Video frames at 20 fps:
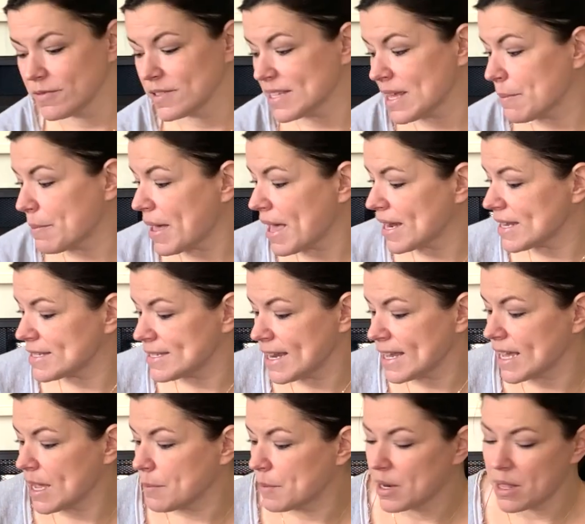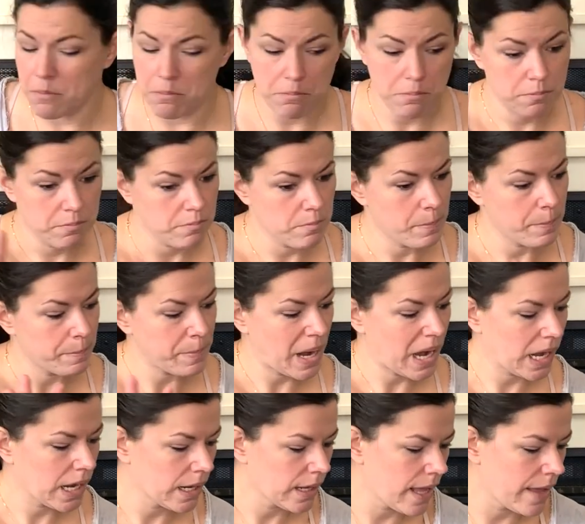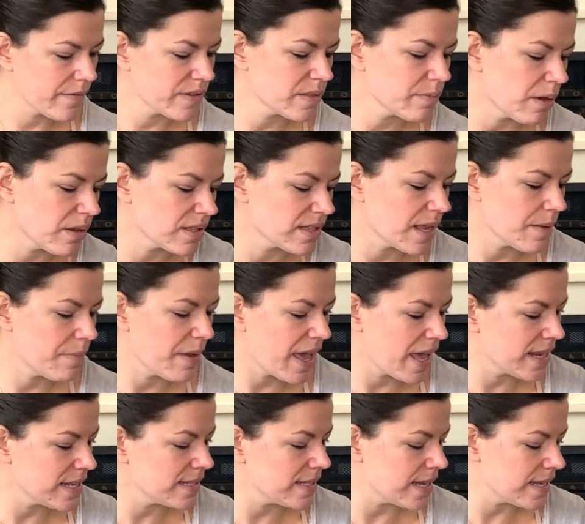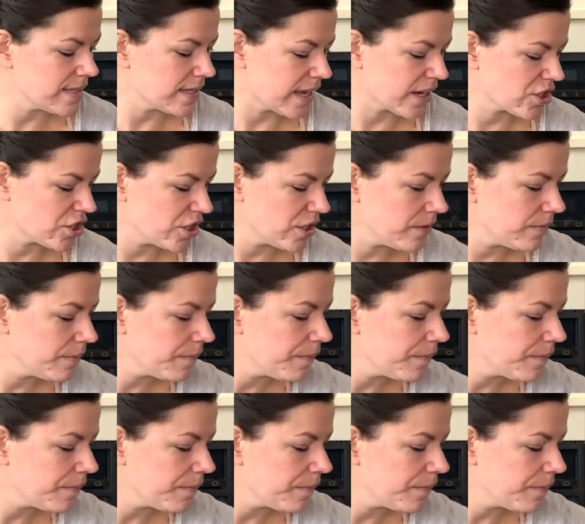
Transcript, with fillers: St. Patty's Day coming up. Have a small St. Patty's Day section.